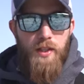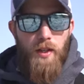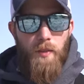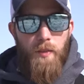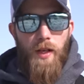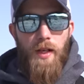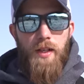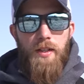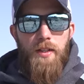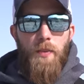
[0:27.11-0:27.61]

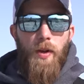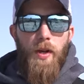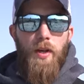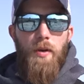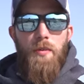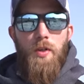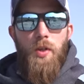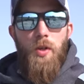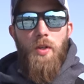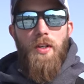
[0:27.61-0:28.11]
guys,
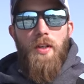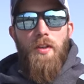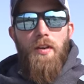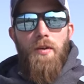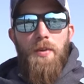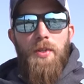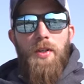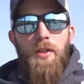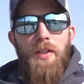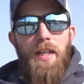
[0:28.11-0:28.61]
welcome to another
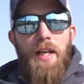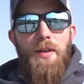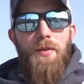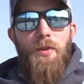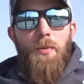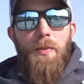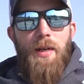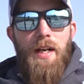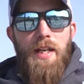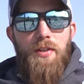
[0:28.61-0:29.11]
episode of Get Real
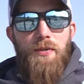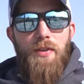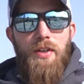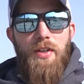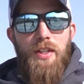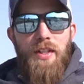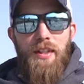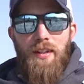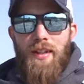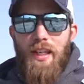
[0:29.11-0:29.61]
Bass
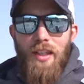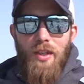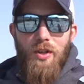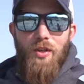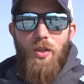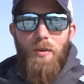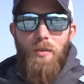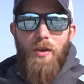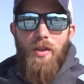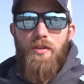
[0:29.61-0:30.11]
Fishing. Thank you
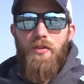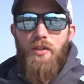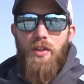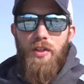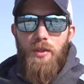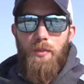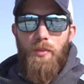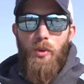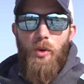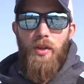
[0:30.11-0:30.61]
so much for the
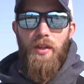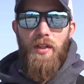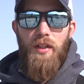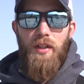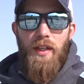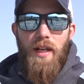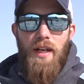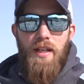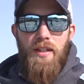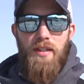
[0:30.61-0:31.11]
support on the
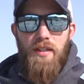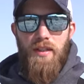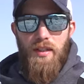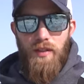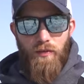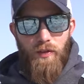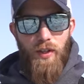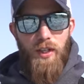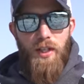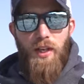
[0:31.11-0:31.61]
last
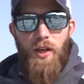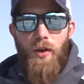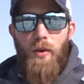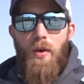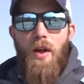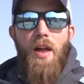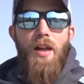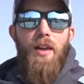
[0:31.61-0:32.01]
video.